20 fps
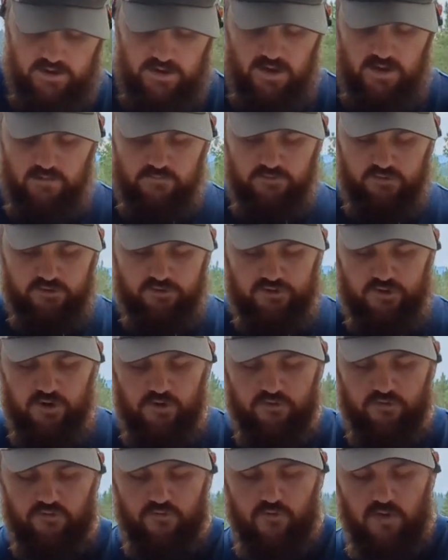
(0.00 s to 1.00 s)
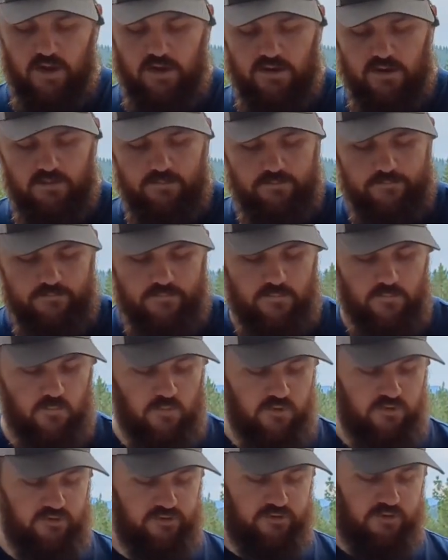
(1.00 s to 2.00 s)
kind of just start shredding,
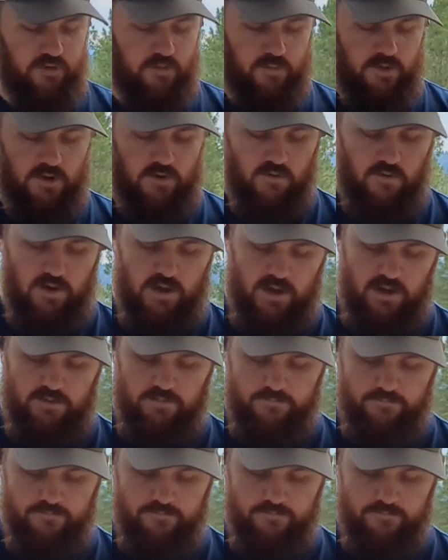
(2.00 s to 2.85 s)
which is going to be great.